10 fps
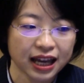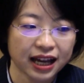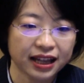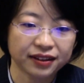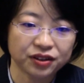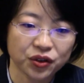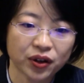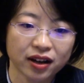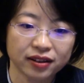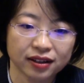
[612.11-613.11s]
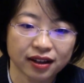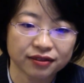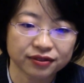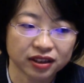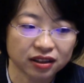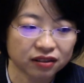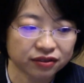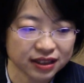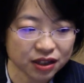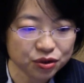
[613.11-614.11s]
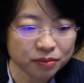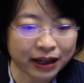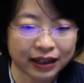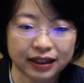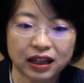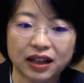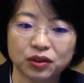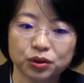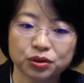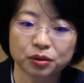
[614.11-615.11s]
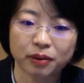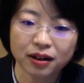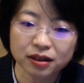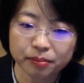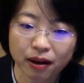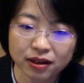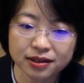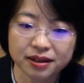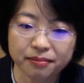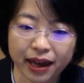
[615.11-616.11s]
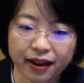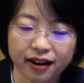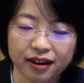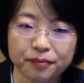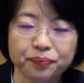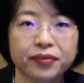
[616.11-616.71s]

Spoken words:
and you are the governor of a central bank and also policy maker.